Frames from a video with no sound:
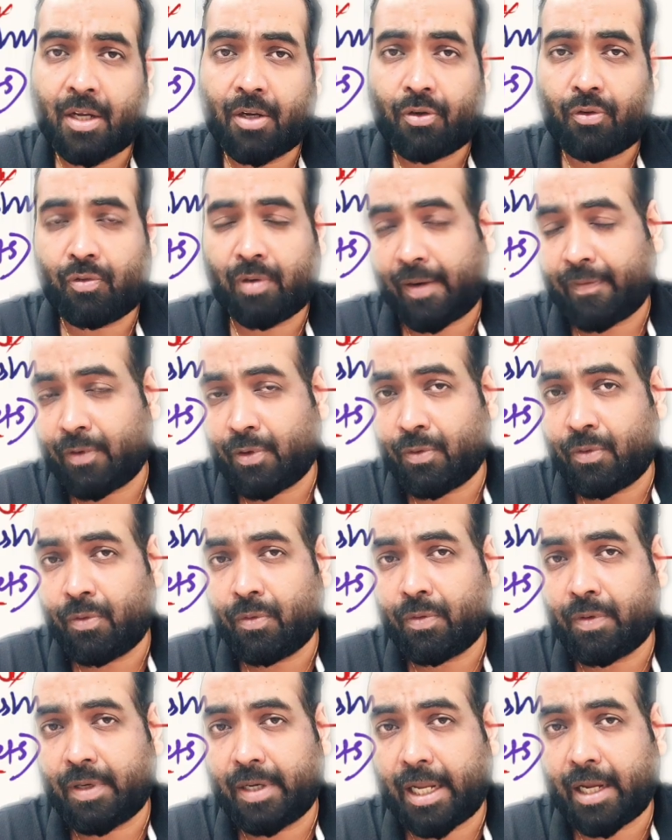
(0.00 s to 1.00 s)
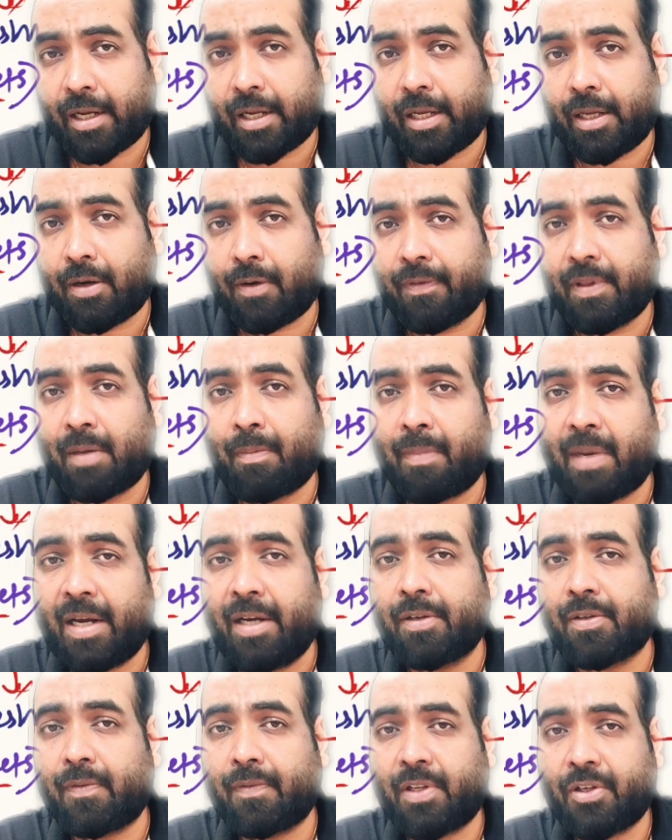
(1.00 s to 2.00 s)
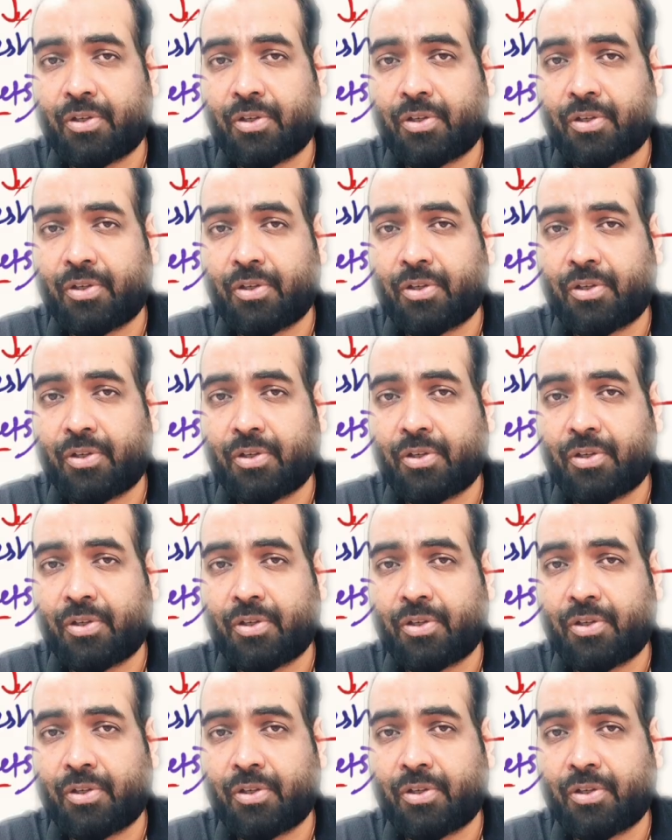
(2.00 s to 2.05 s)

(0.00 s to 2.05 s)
You have to take care of the minds of